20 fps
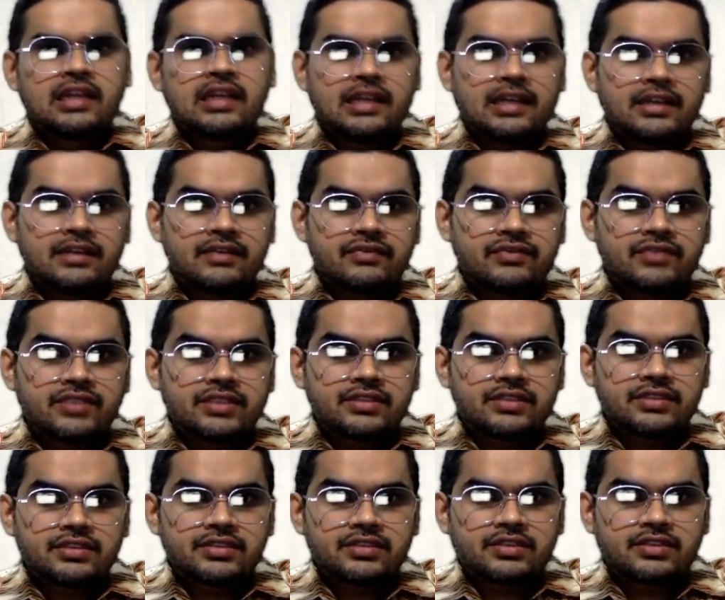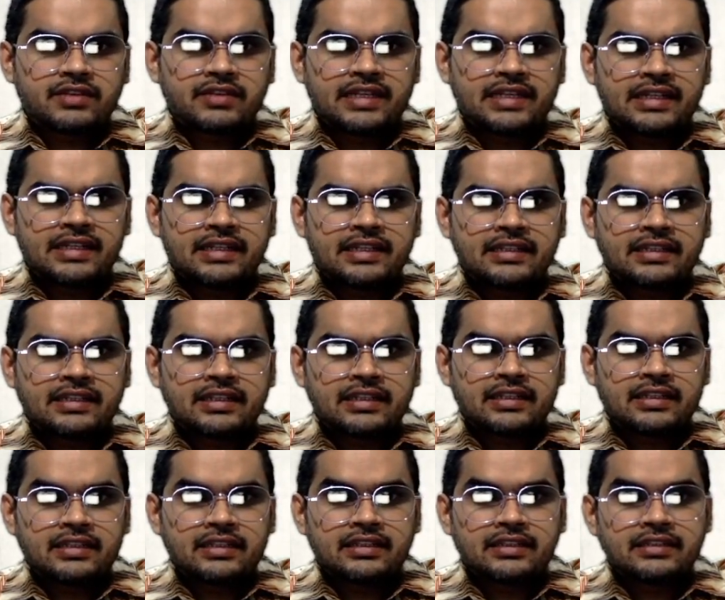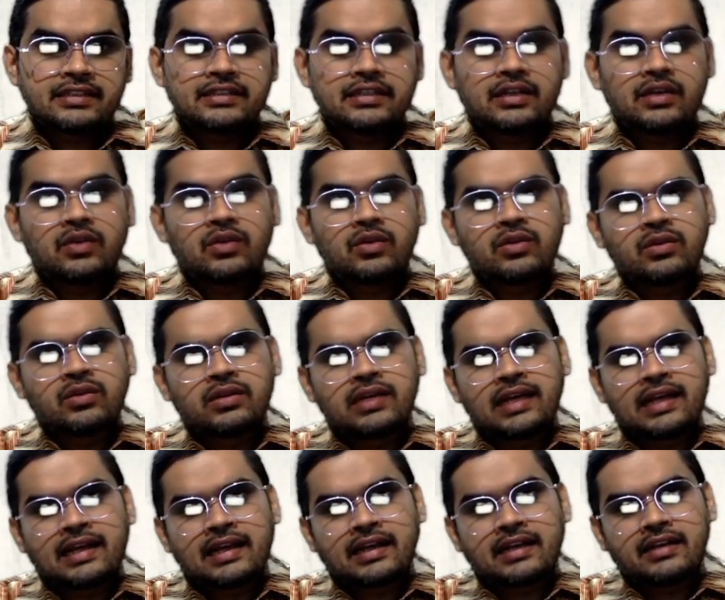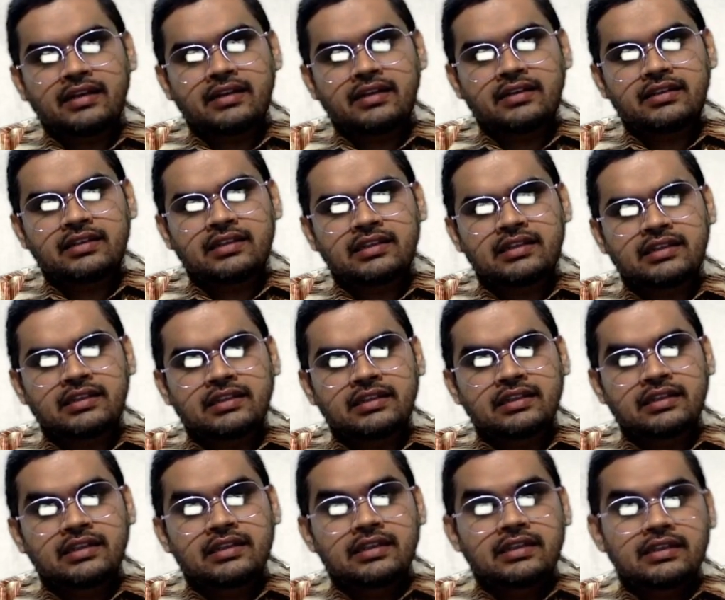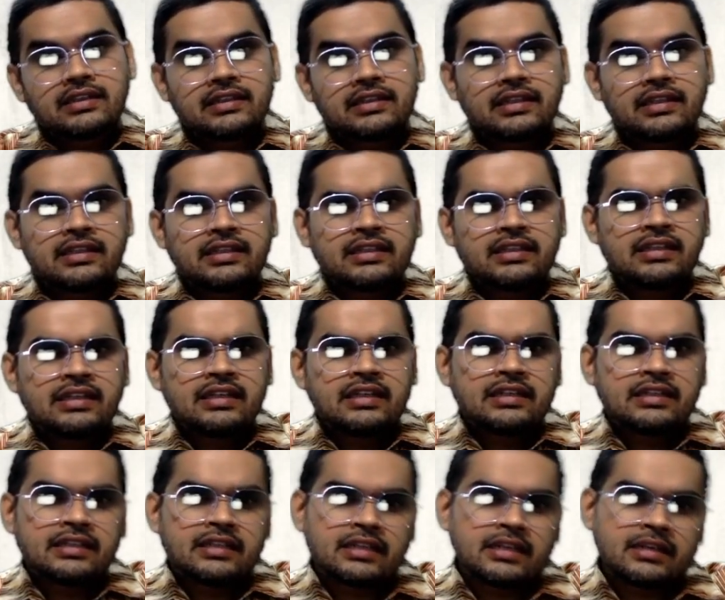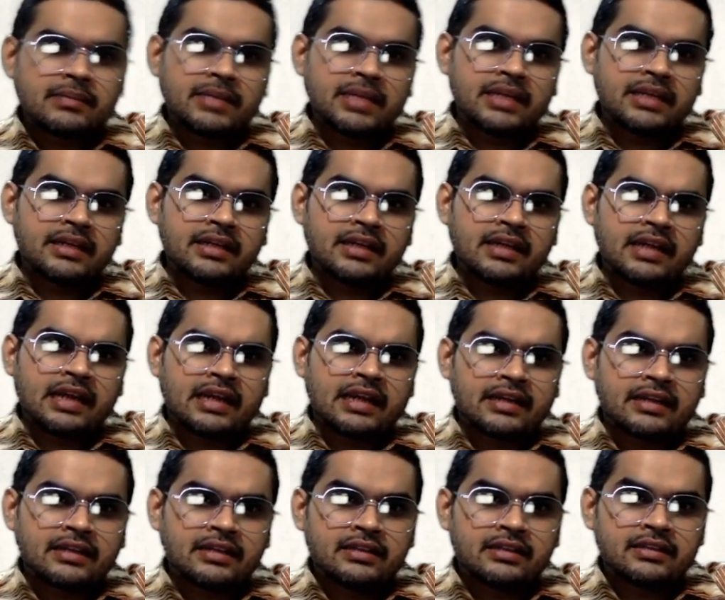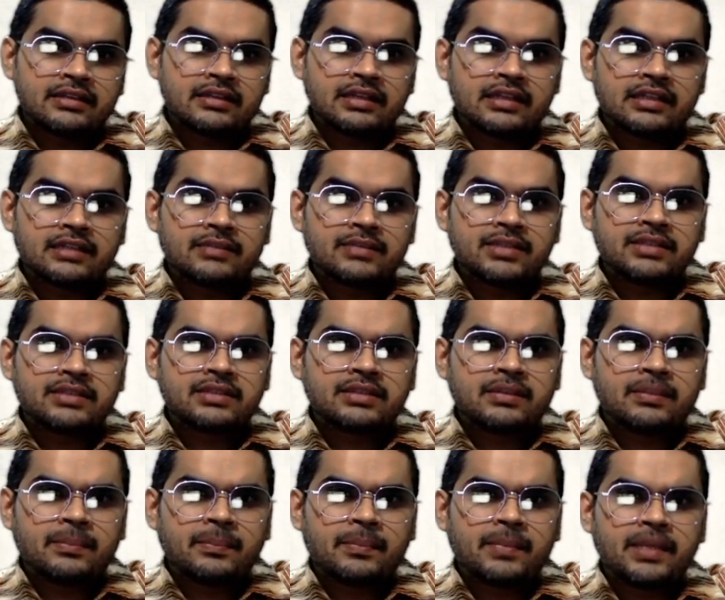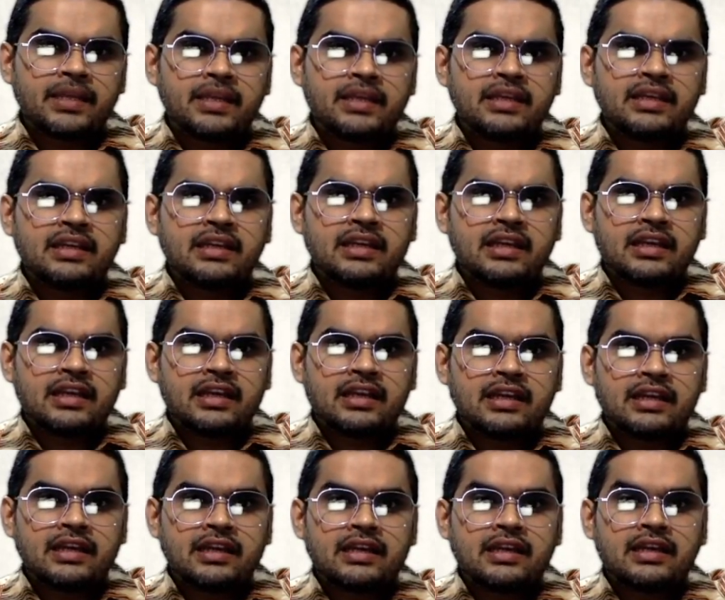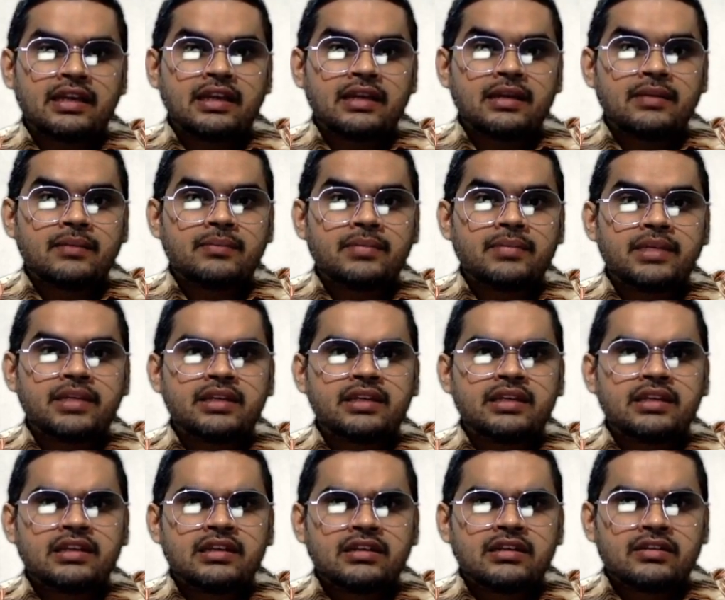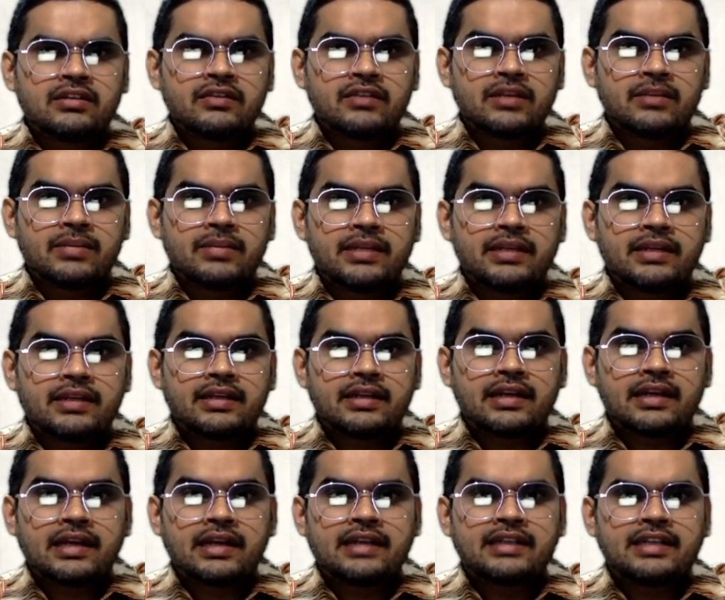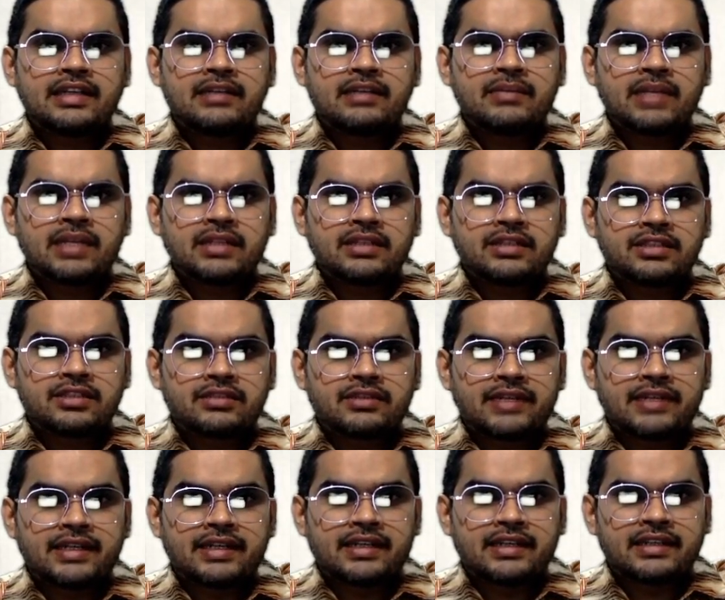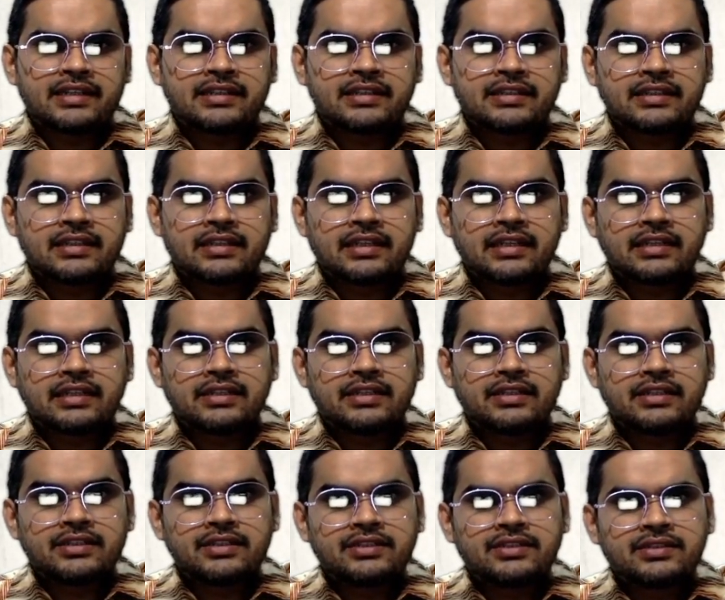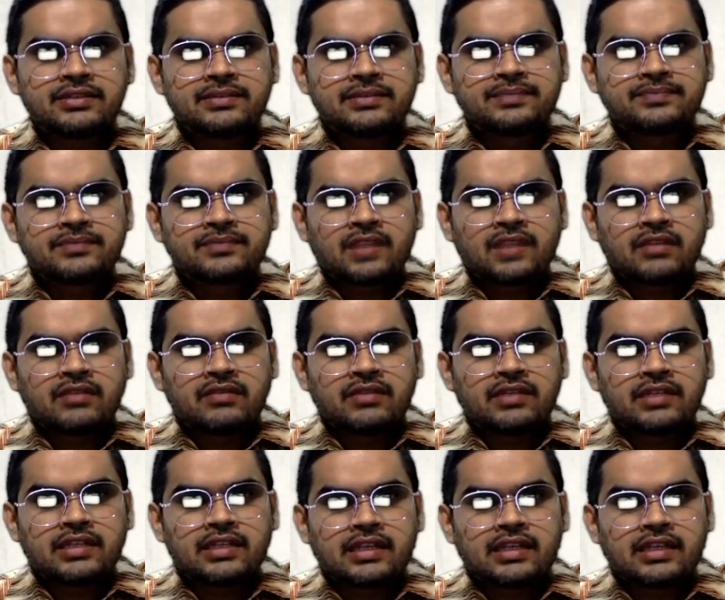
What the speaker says: If this is 20 degree yellow angle, then the remaining angle, that means PAB, will be 90 minus 20. That is, we